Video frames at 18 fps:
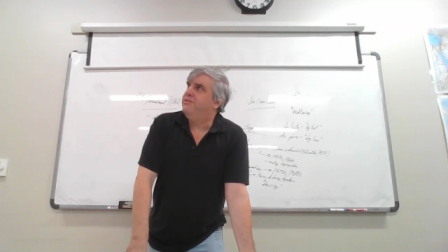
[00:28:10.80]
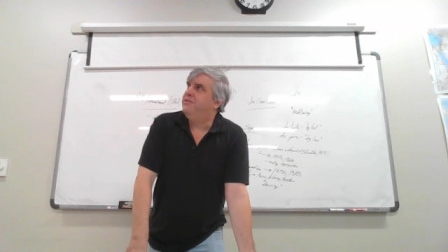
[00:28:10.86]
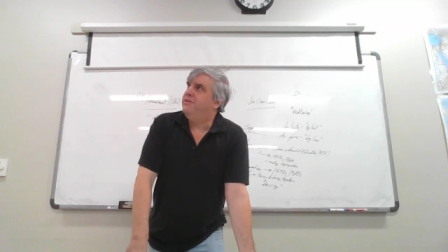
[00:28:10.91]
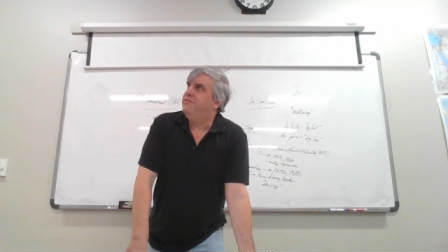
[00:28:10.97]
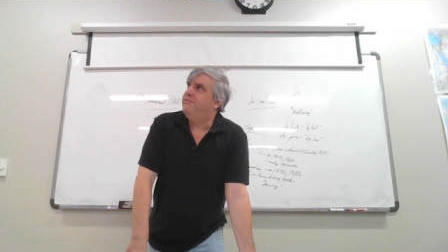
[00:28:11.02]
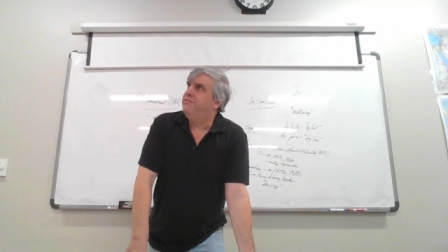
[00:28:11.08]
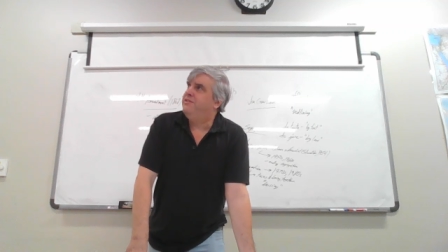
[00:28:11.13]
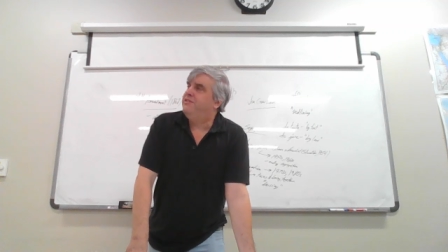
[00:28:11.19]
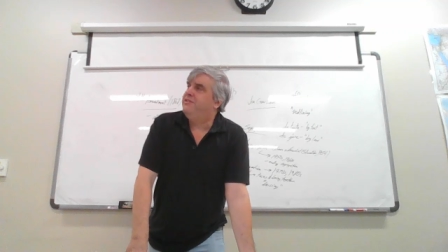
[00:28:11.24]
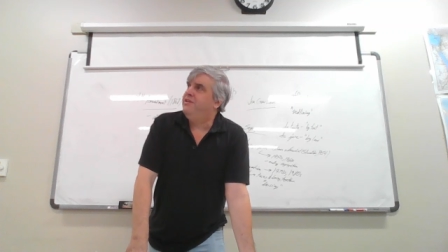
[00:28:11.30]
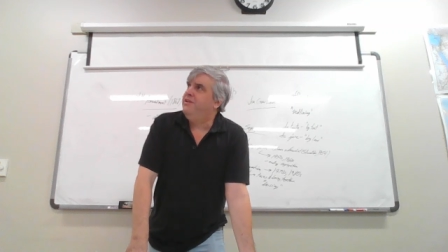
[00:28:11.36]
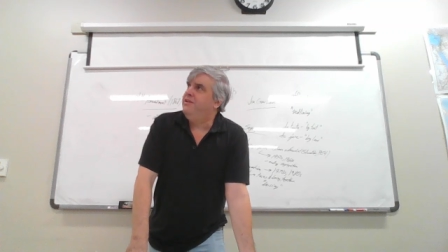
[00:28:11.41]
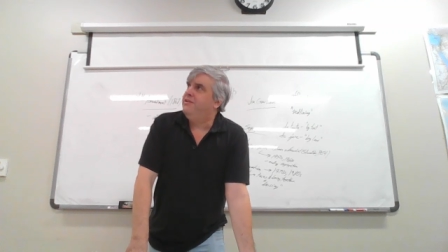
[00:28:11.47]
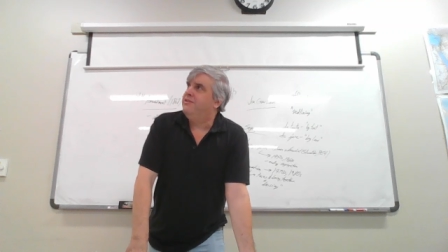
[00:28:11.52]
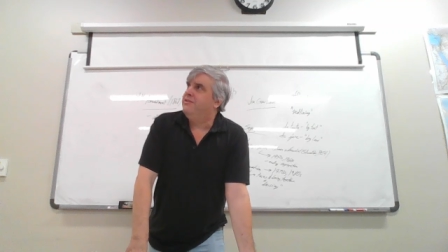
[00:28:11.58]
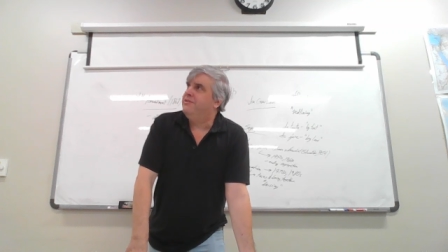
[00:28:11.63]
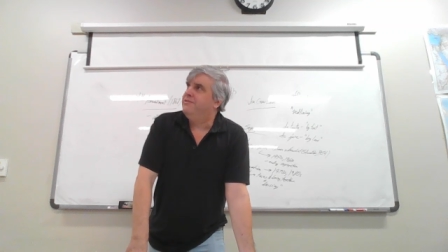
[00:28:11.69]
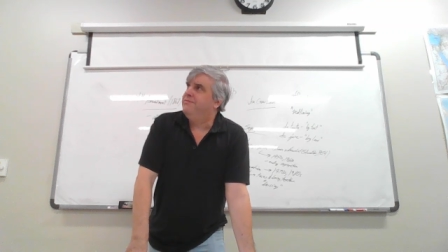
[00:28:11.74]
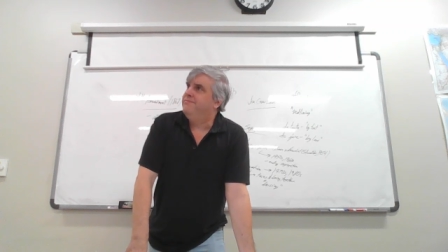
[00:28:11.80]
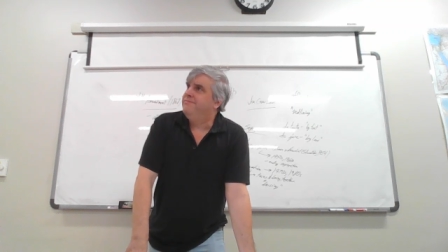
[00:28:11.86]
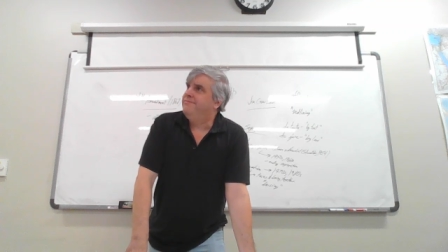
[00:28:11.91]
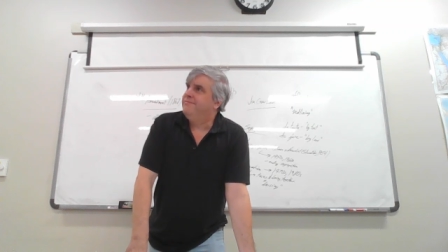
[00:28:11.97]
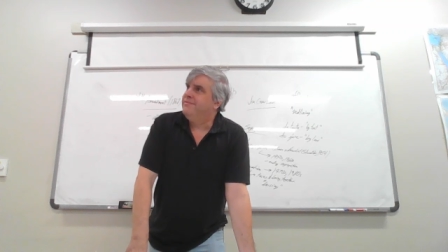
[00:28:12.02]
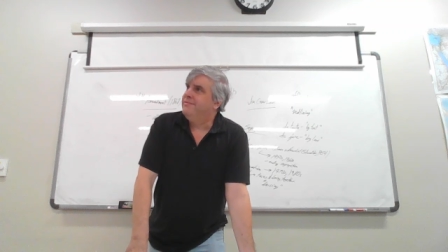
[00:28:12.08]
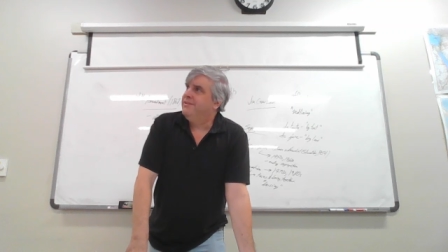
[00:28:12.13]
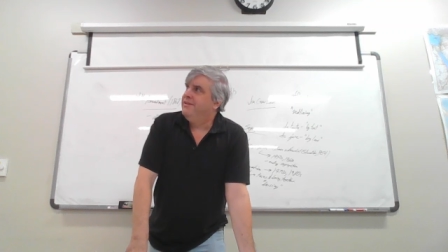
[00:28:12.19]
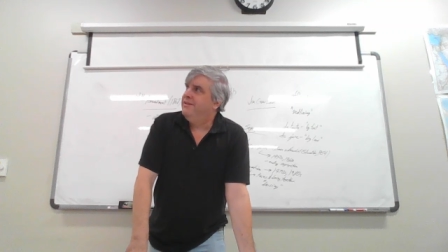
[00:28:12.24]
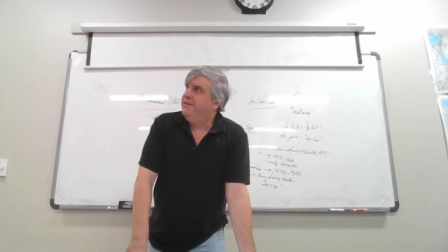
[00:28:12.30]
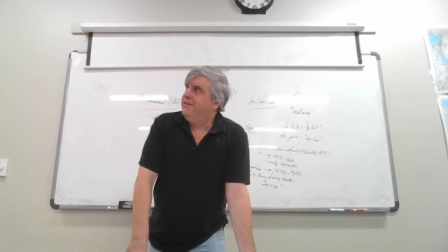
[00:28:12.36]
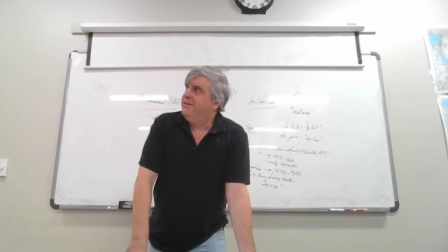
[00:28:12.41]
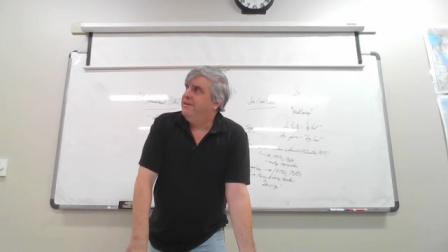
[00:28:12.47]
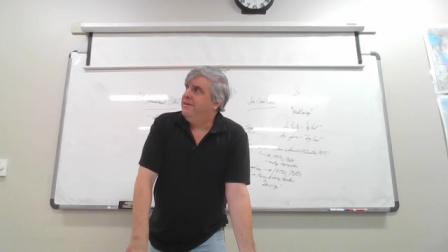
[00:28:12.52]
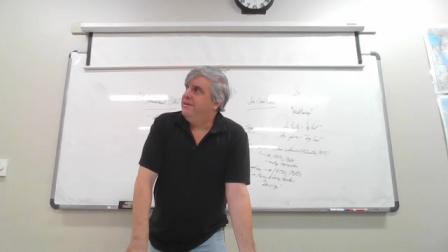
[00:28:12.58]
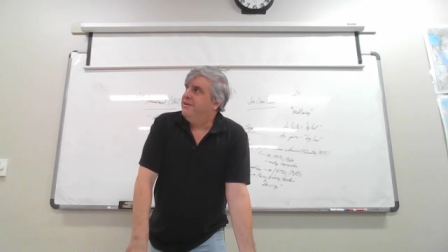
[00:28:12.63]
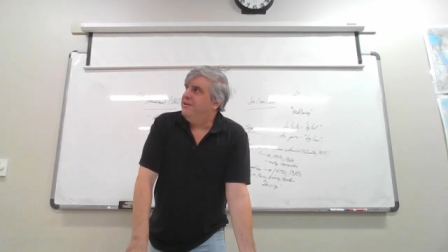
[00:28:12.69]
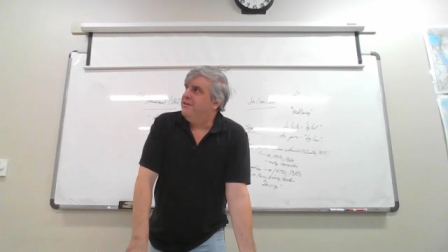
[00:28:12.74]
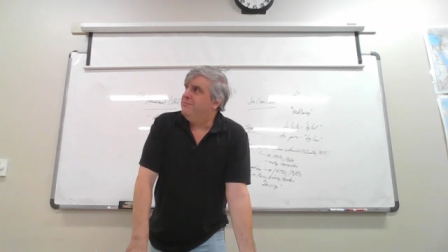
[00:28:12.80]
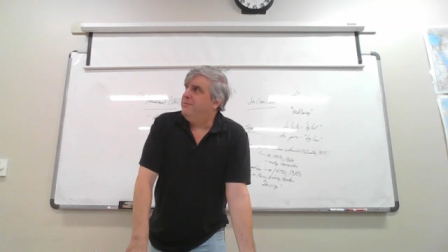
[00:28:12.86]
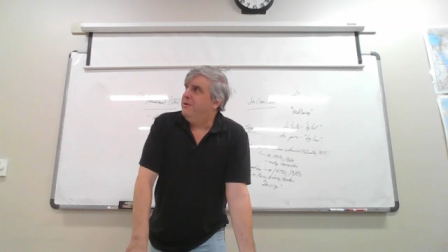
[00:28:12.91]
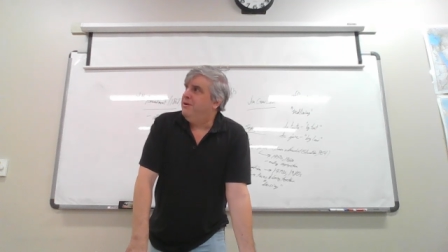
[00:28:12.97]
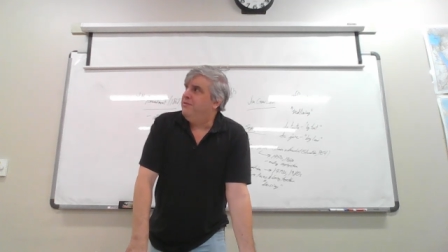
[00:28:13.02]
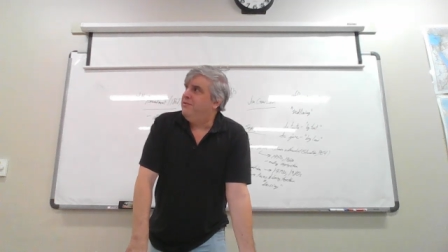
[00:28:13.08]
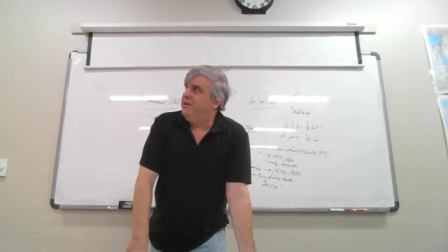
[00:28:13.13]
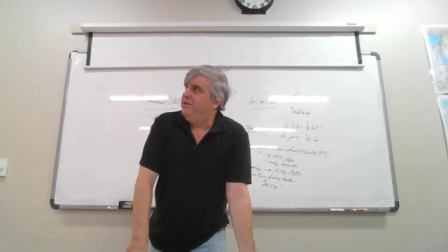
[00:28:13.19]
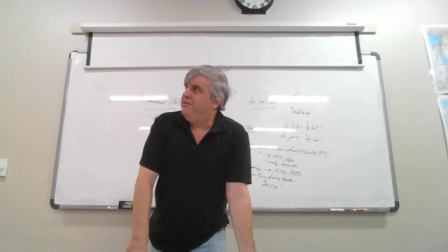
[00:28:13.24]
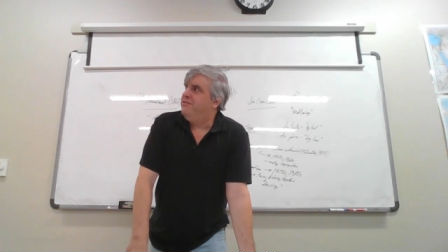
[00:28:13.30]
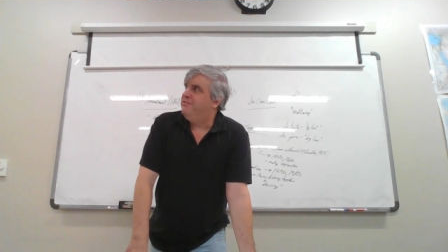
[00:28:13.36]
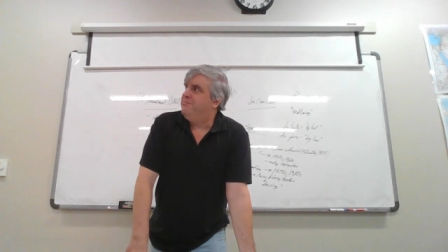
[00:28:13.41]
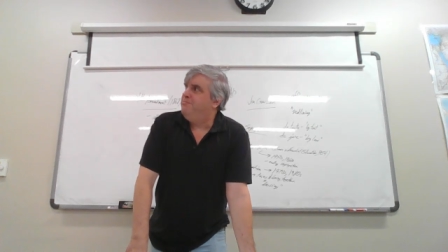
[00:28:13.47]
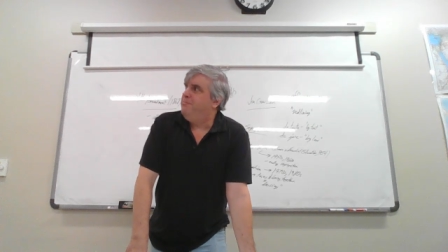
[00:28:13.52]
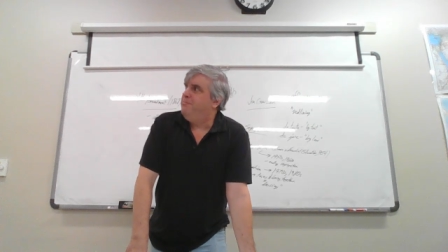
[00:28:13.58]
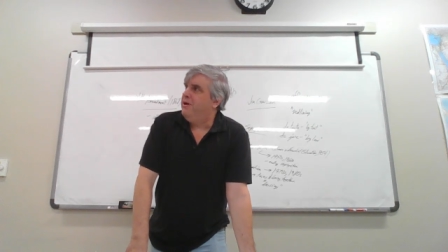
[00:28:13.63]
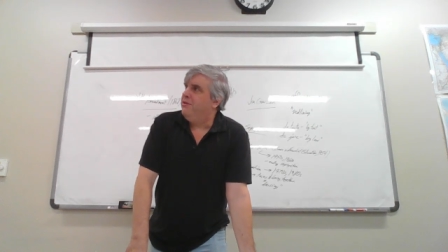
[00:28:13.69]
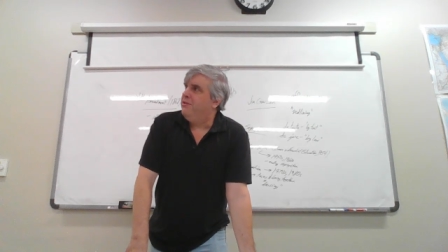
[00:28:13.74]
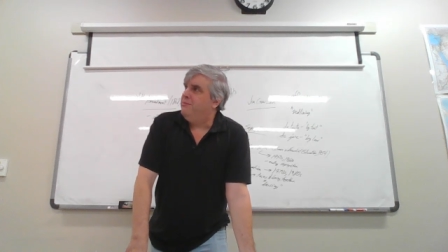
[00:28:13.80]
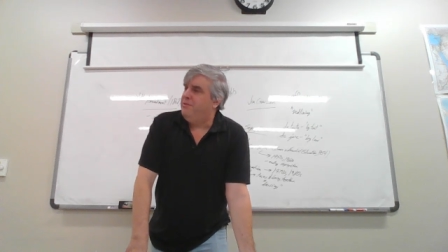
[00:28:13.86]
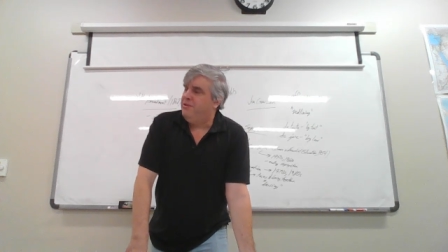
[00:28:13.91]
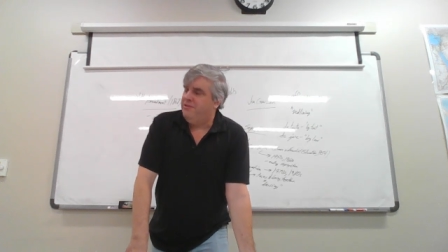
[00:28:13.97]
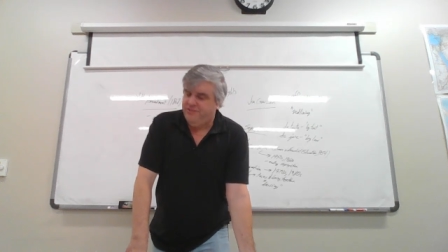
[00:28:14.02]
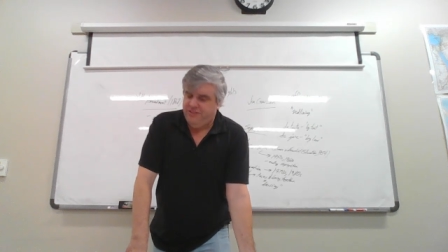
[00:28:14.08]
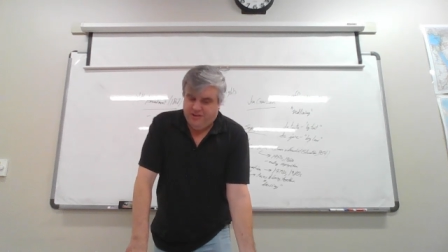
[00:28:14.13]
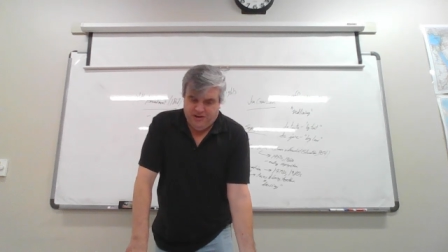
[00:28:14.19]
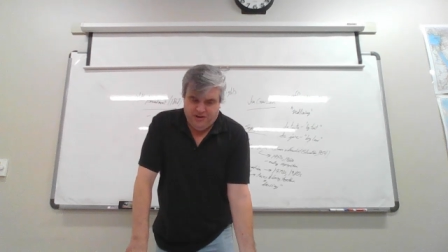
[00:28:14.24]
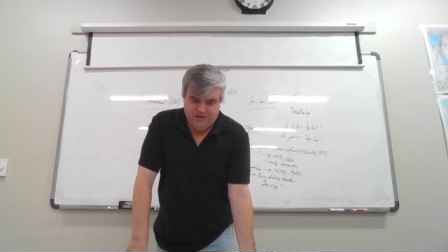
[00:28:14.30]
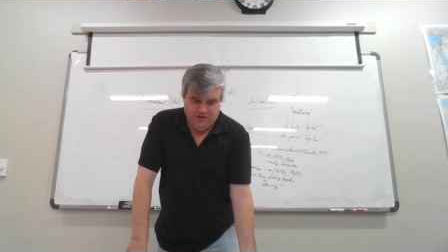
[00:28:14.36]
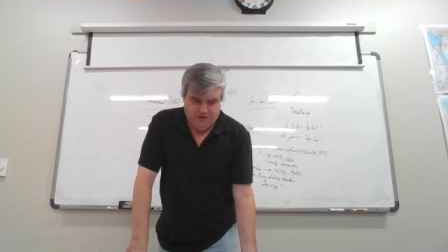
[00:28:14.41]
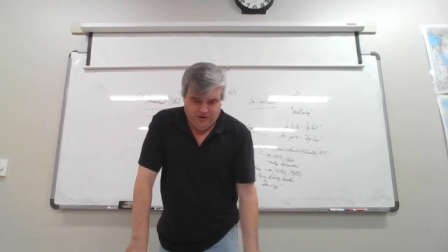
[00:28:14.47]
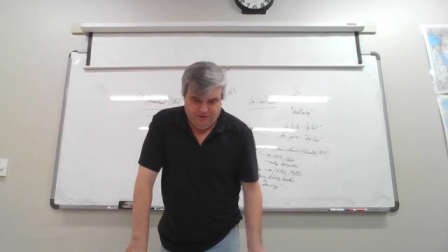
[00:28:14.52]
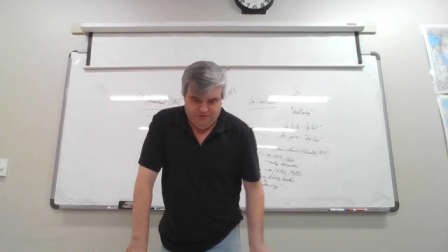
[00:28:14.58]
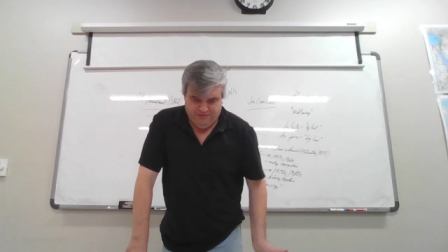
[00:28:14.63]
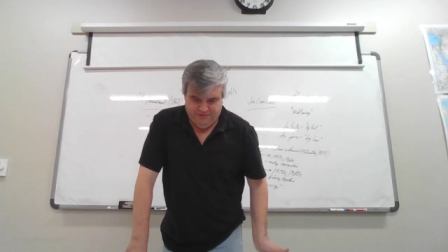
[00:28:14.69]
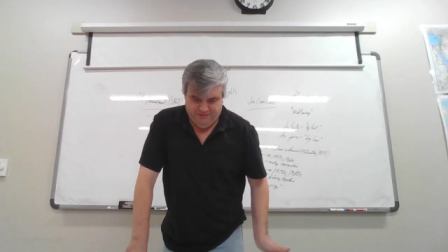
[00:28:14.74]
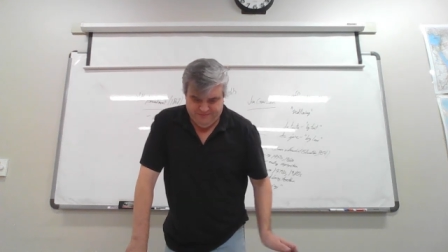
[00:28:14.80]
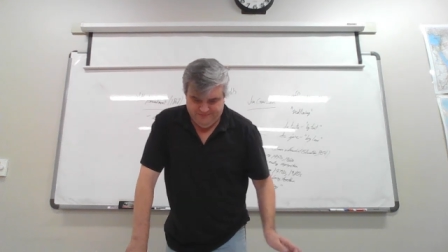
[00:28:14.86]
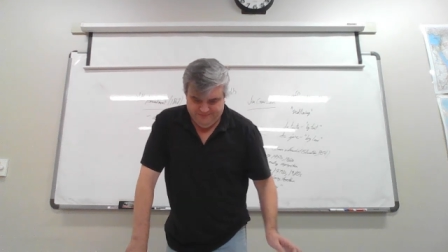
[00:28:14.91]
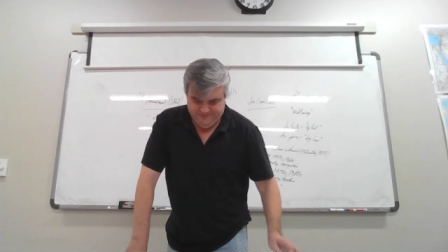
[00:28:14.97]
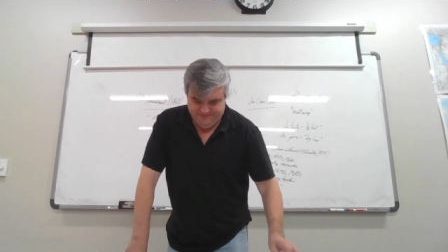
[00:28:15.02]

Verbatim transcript: to even attend because apparently he just barely missed the cutoff.